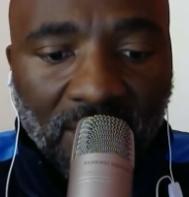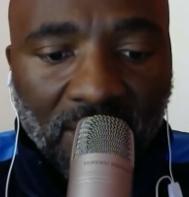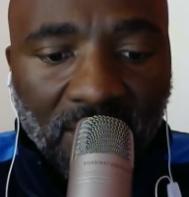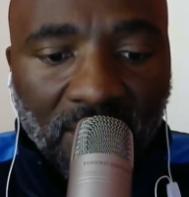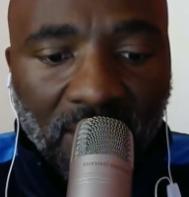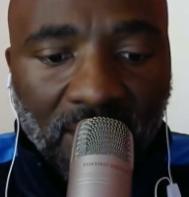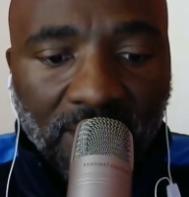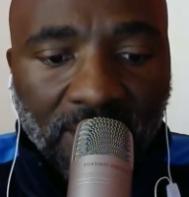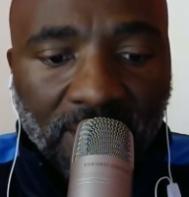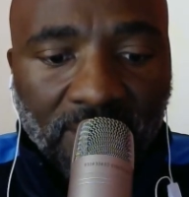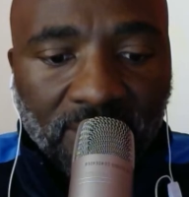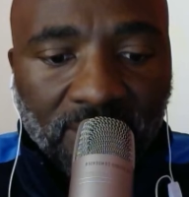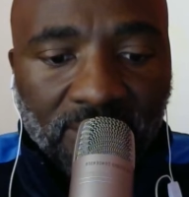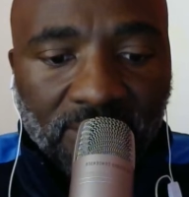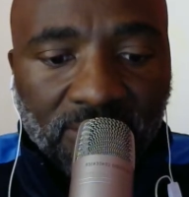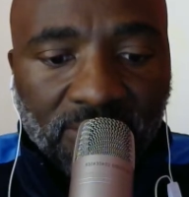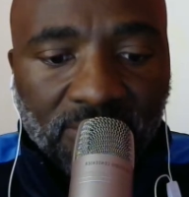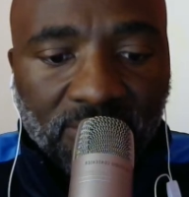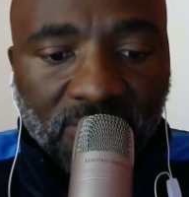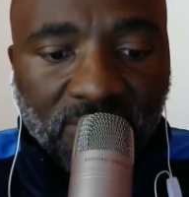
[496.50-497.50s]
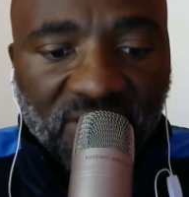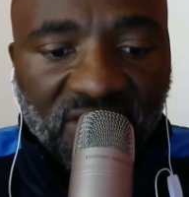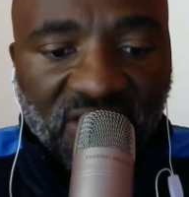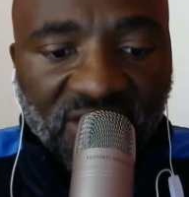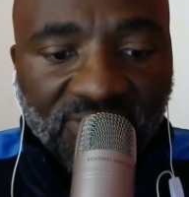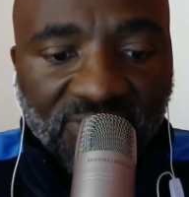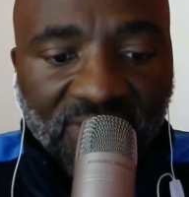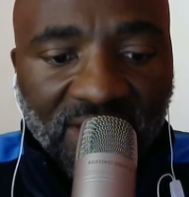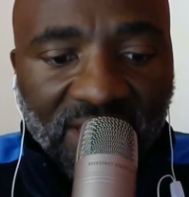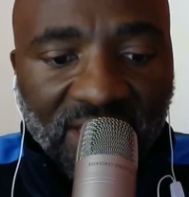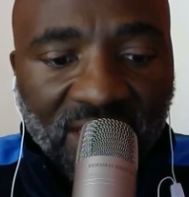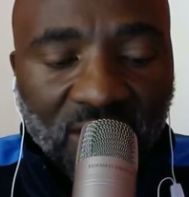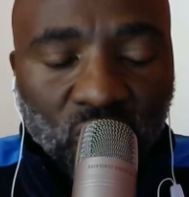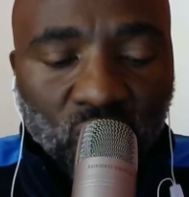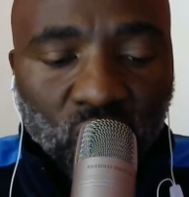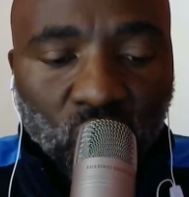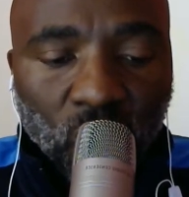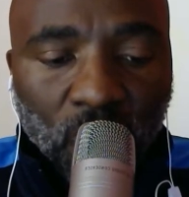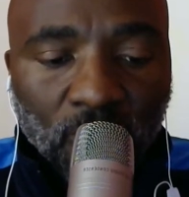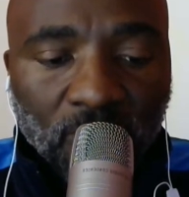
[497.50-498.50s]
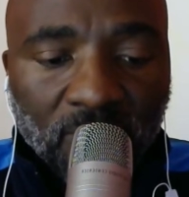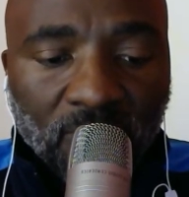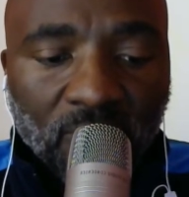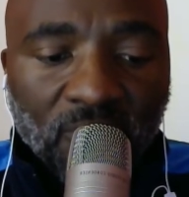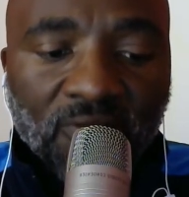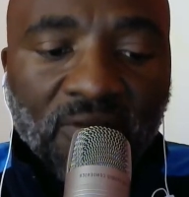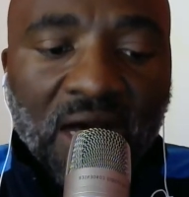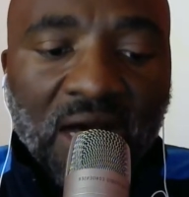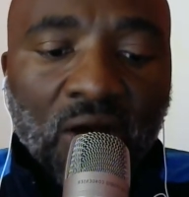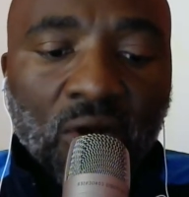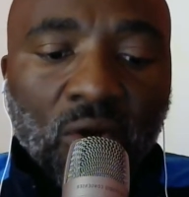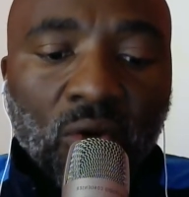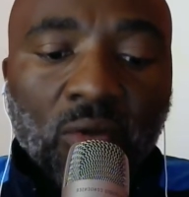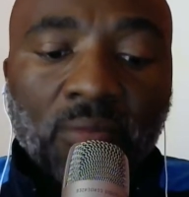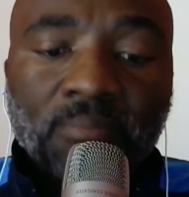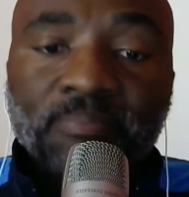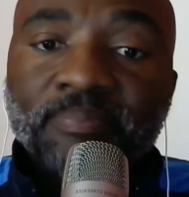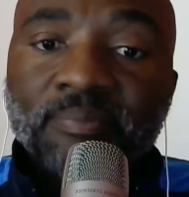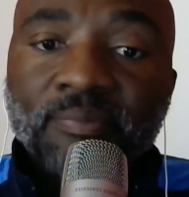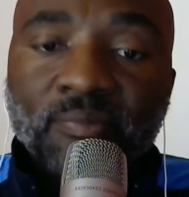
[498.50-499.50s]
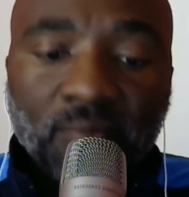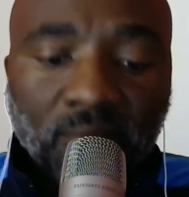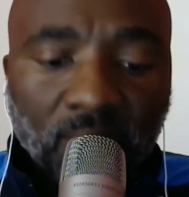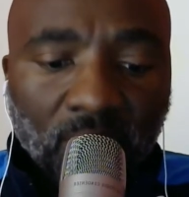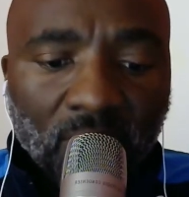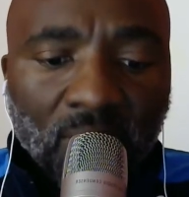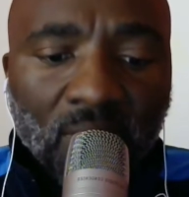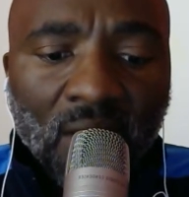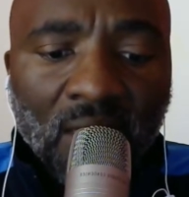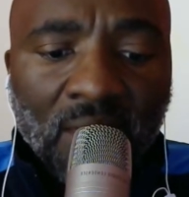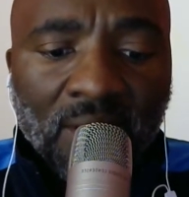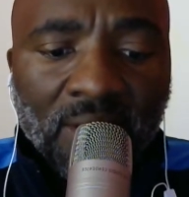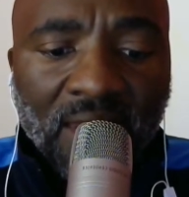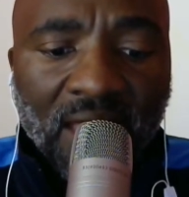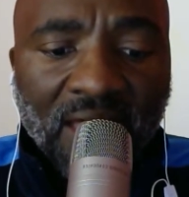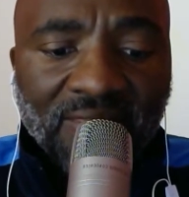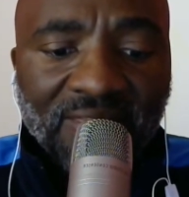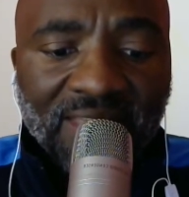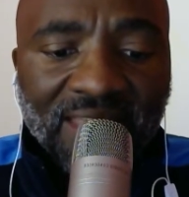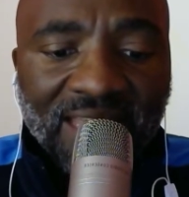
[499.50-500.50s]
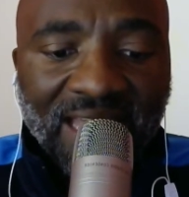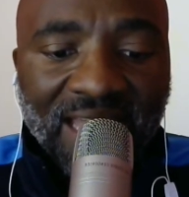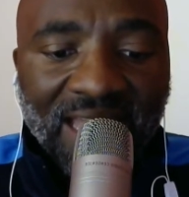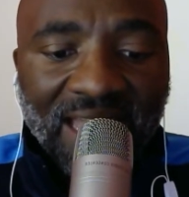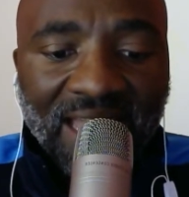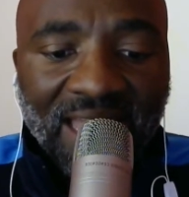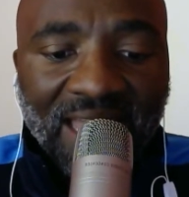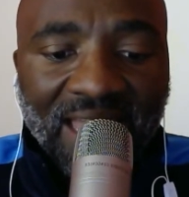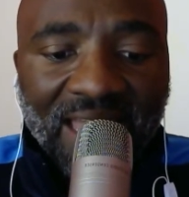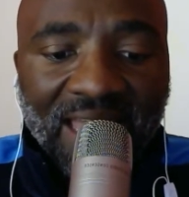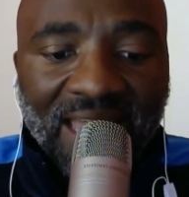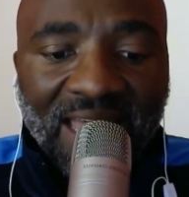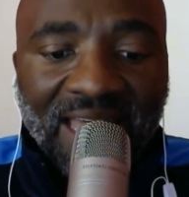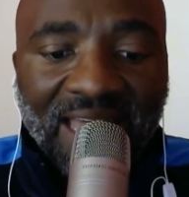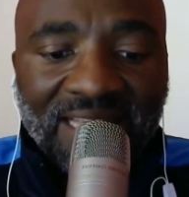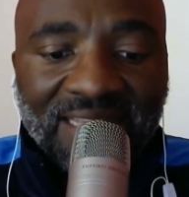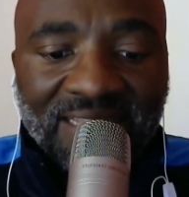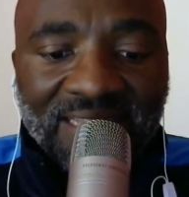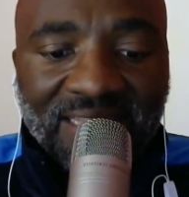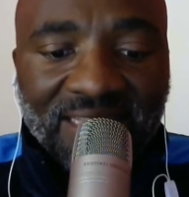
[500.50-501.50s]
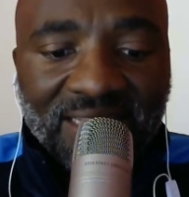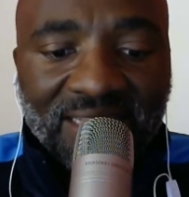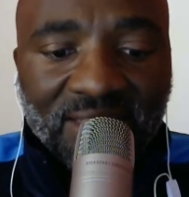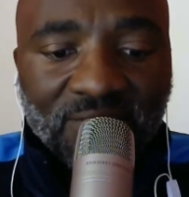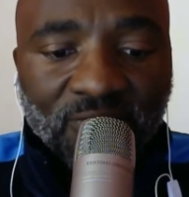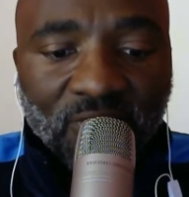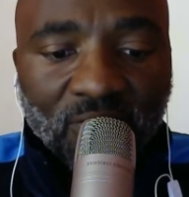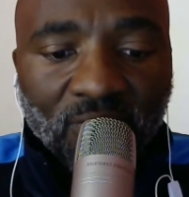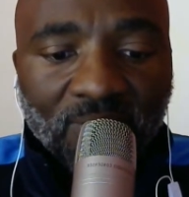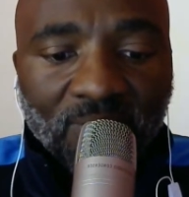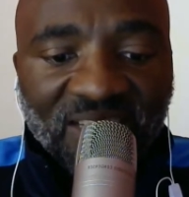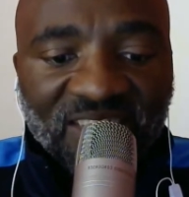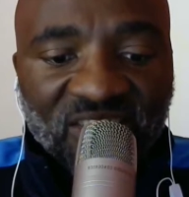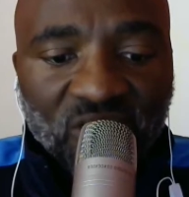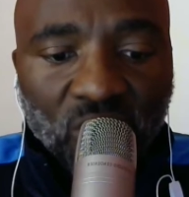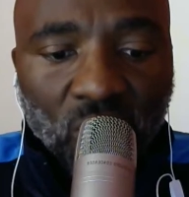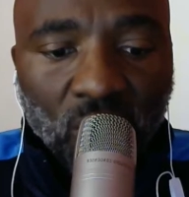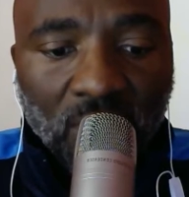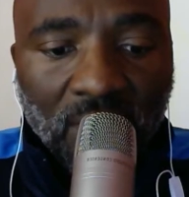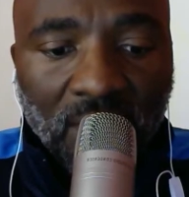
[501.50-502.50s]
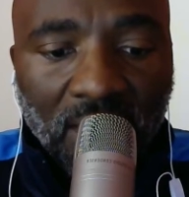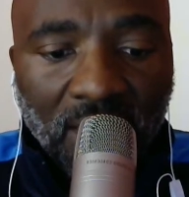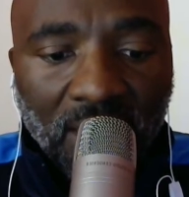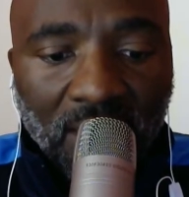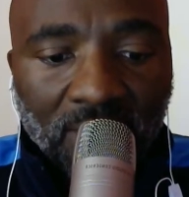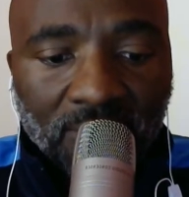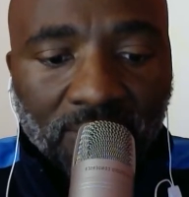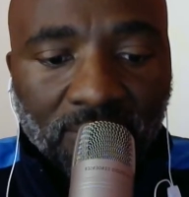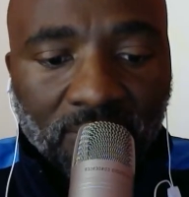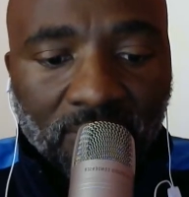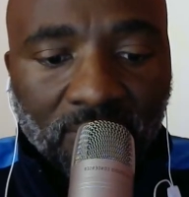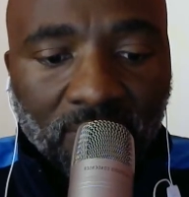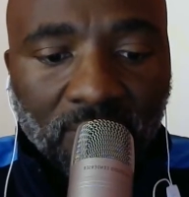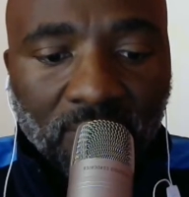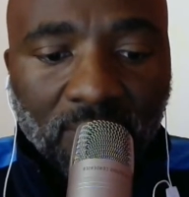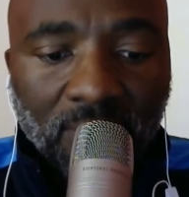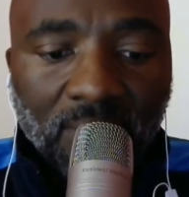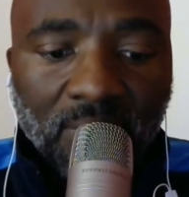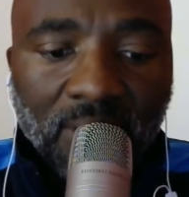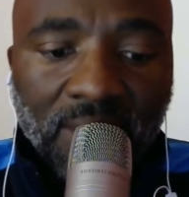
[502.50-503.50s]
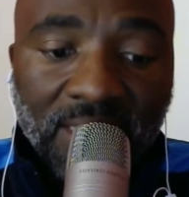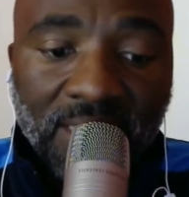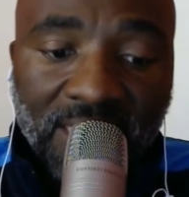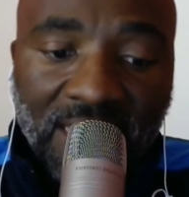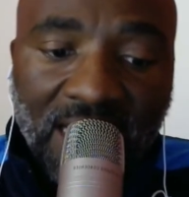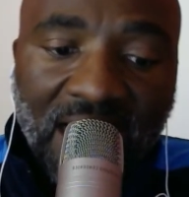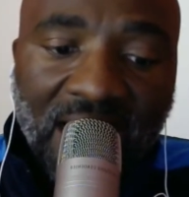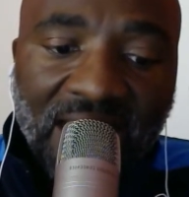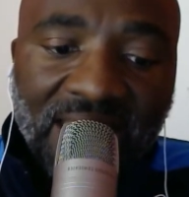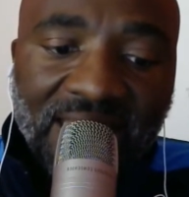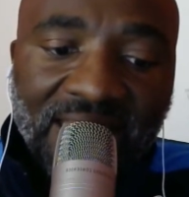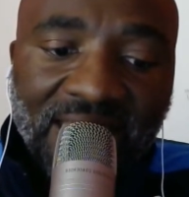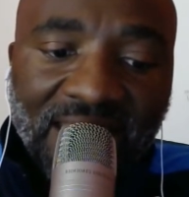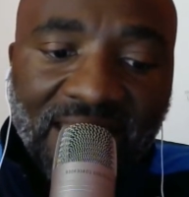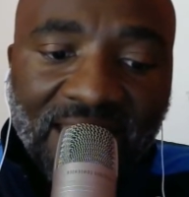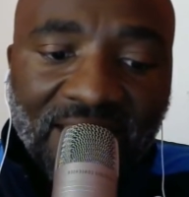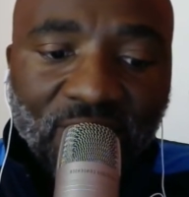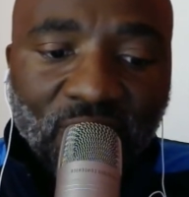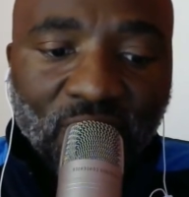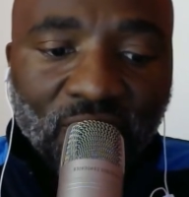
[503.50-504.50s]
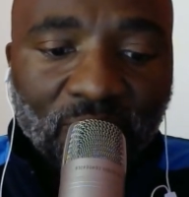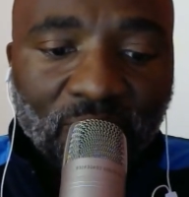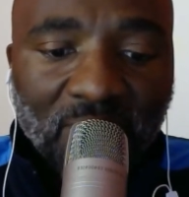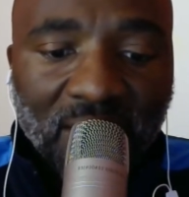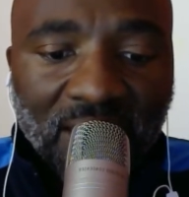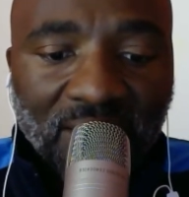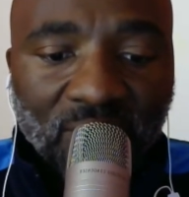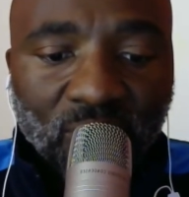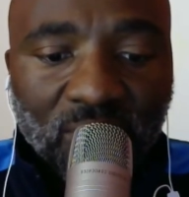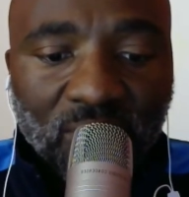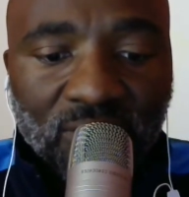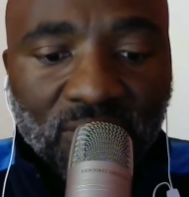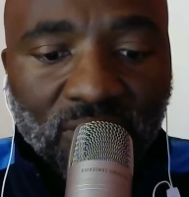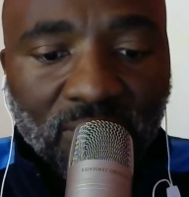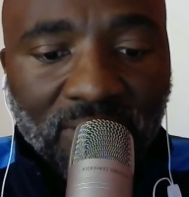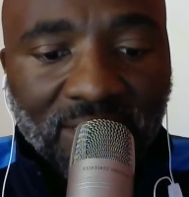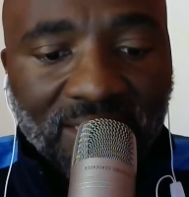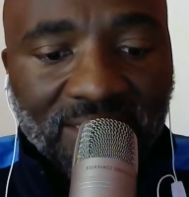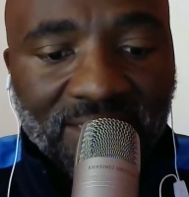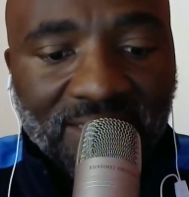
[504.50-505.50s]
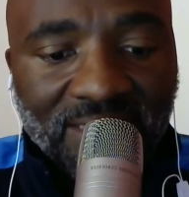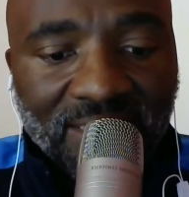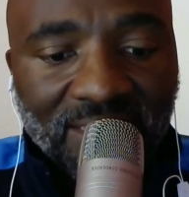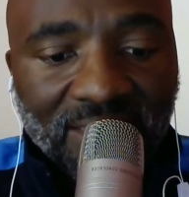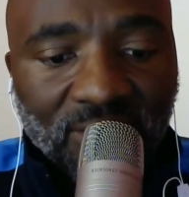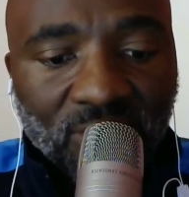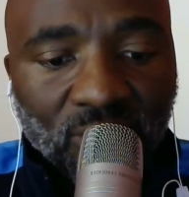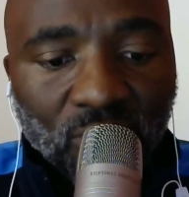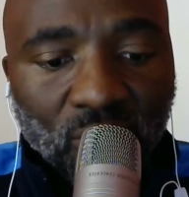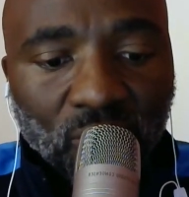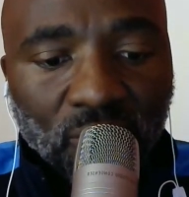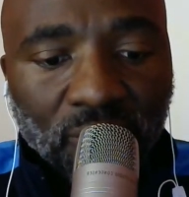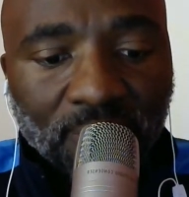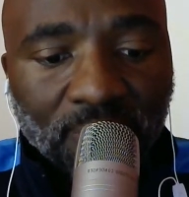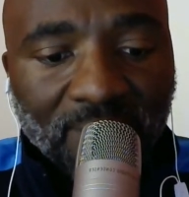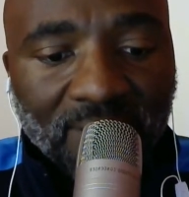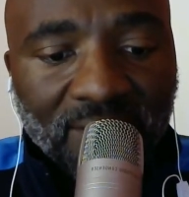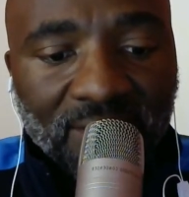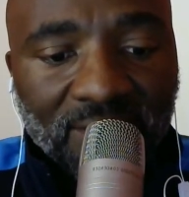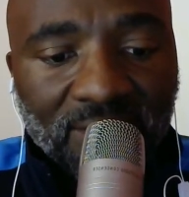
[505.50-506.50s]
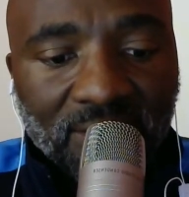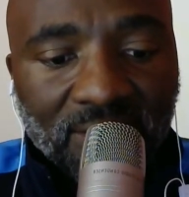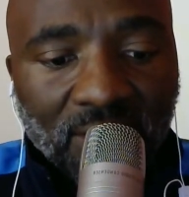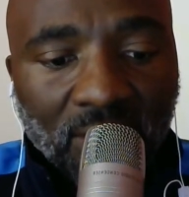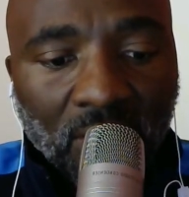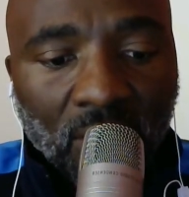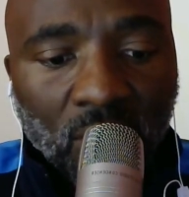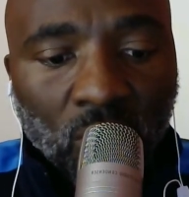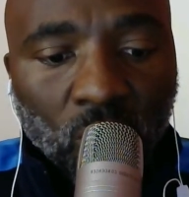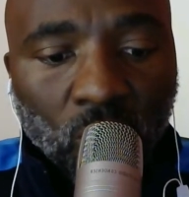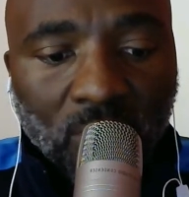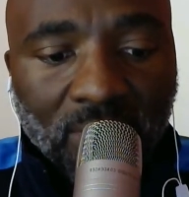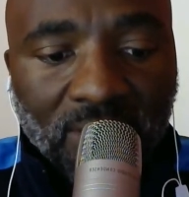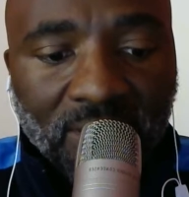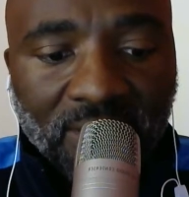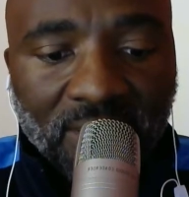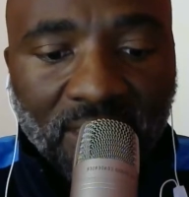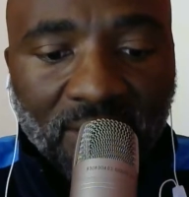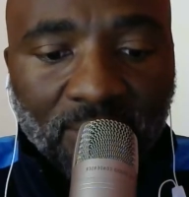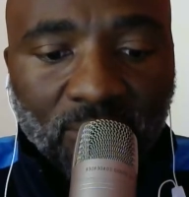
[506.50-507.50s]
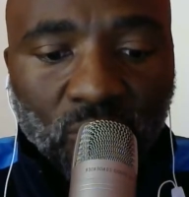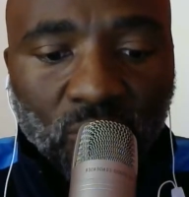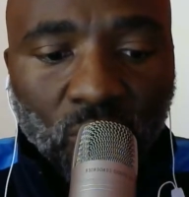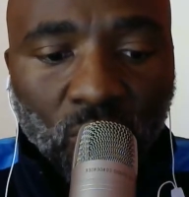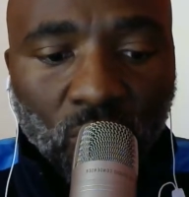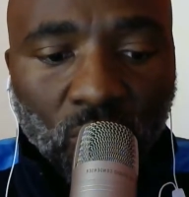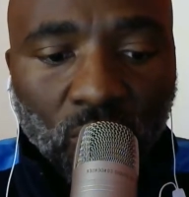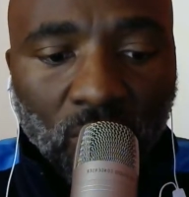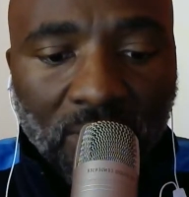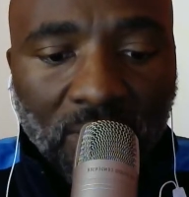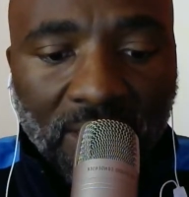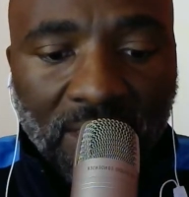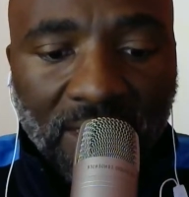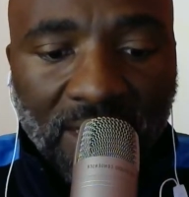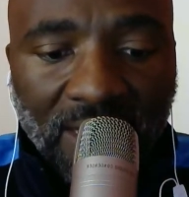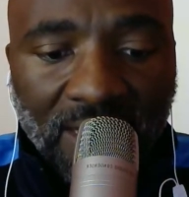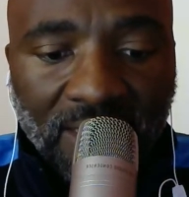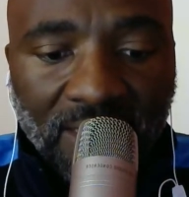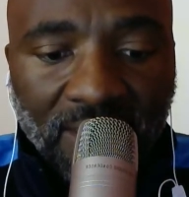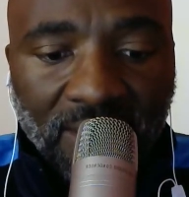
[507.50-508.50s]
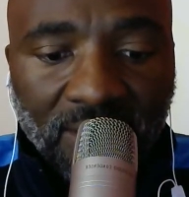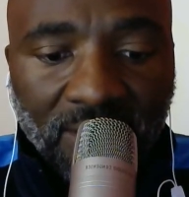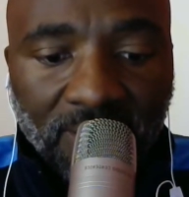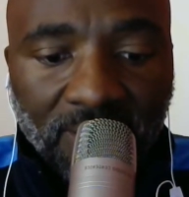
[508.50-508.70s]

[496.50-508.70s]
a Tshivenda Soapy Movango, nothing exists for Vatsonga. Giani, land of blood, was not extended or replaced when it came to an end.